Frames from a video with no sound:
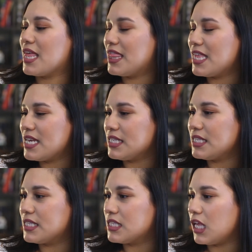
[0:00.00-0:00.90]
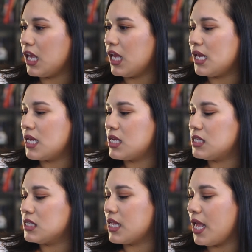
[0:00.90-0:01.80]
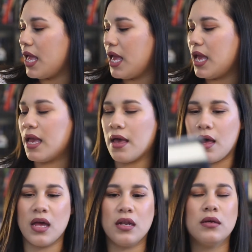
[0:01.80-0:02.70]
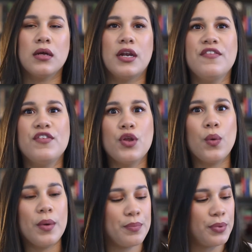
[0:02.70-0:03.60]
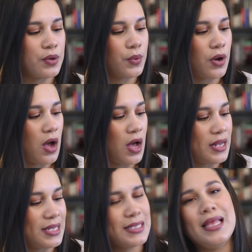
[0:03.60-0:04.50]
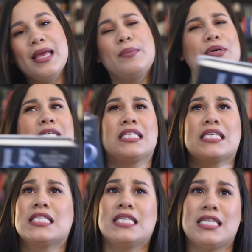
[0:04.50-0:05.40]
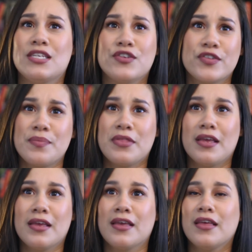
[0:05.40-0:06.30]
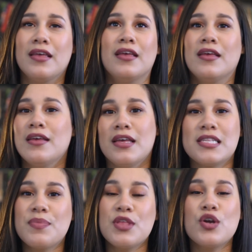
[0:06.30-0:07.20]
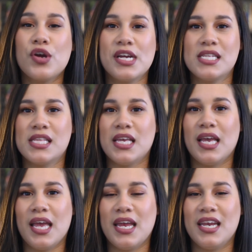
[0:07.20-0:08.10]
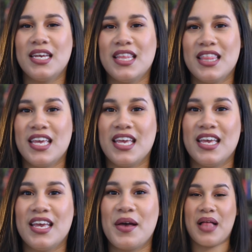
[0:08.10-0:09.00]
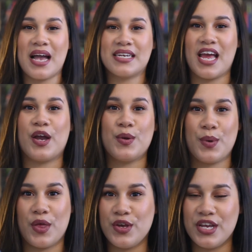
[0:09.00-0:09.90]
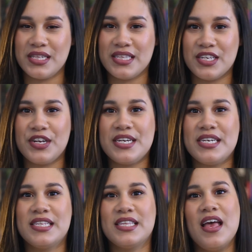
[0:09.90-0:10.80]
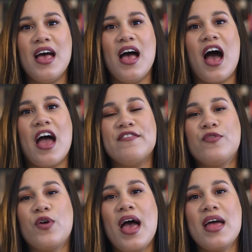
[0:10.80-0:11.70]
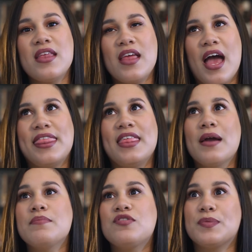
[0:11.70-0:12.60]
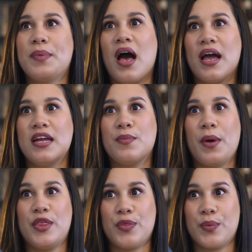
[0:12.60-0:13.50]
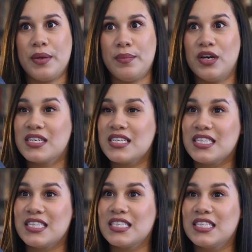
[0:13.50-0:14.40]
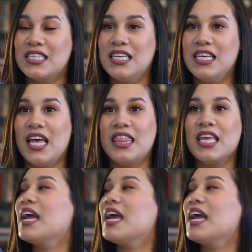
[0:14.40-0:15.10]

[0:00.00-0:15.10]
this is I don't even know what book we're on. This is like book 16 or something. Something crazy in the Black Dagger Brotherhood series. I think I'm just behind by 3 books. I think I